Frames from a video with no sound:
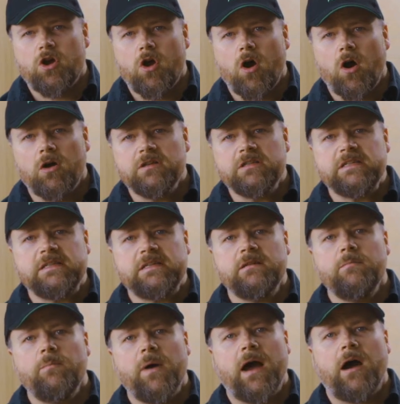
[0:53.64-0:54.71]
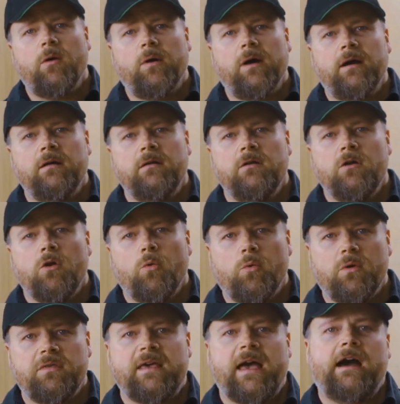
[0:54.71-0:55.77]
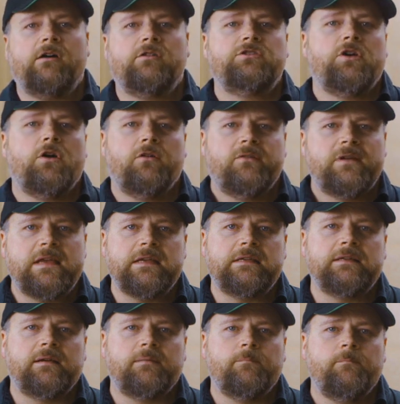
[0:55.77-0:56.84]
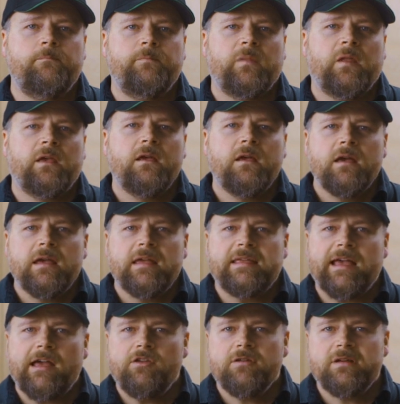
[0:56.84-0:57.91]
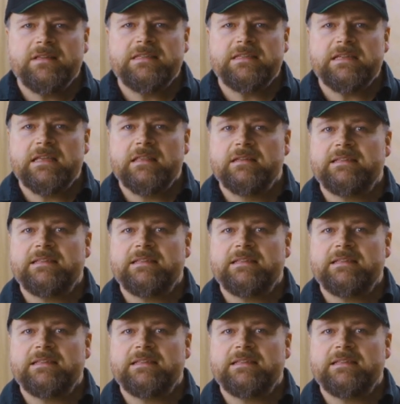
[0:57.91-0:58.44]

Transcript: constant power without overheating. Here you can see the